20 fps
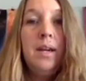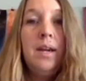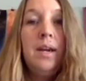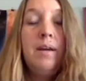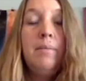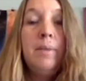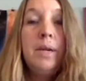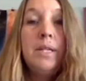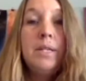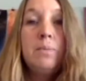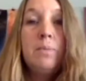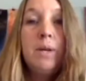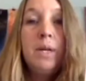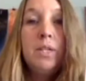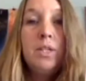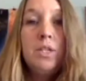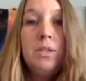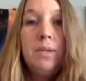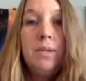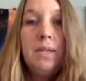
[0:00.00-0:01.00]
as well.
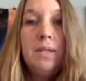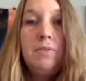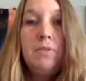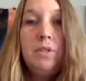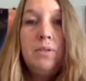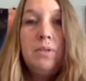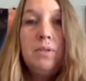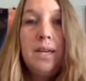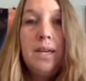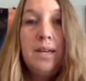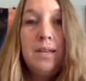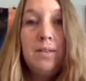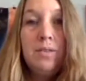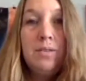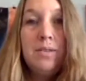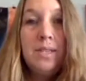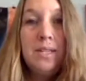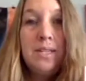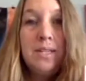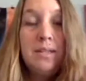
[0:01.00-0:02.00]
So it gives you kind of those
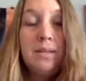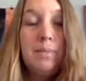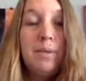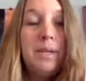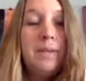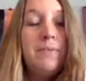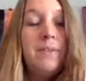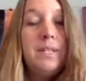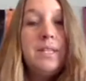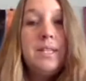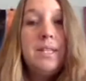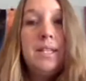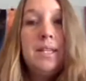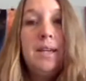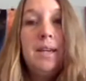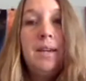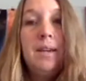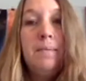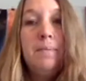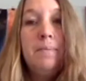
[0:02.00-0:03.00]
dental benefits
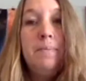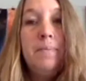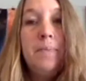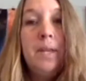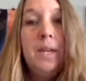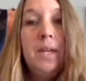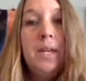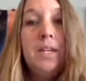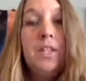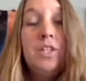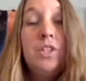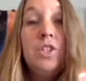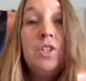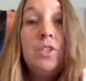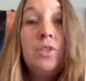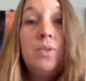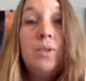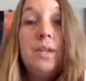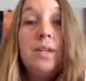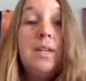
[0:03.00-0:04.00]

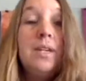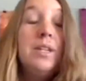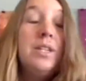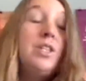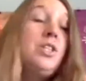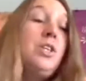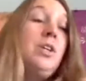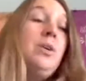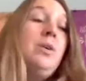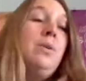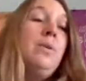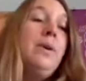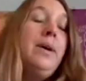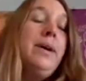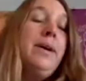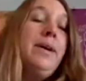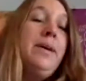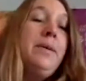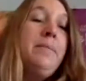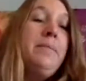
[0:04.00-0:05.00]
too. So
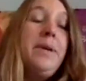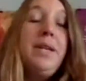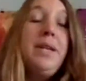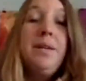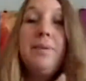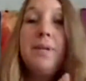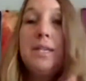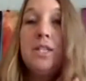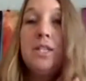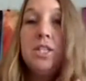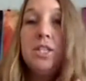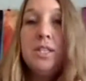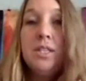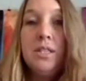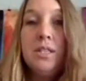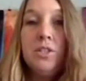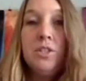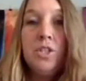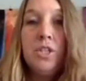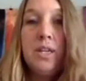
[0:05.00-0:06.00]
anyway, just a
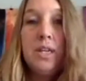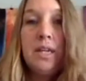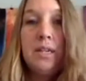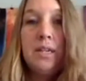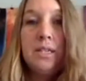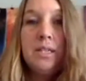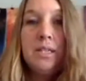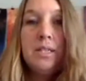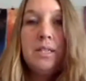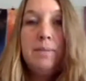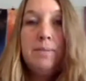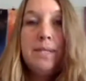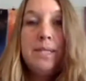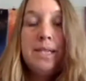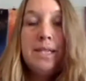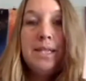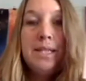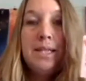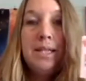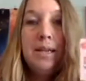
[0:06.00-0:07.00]
little shout out to Slim and
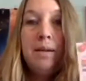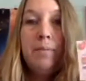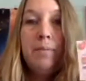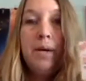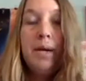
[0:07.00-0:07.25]
Sassy Gum. I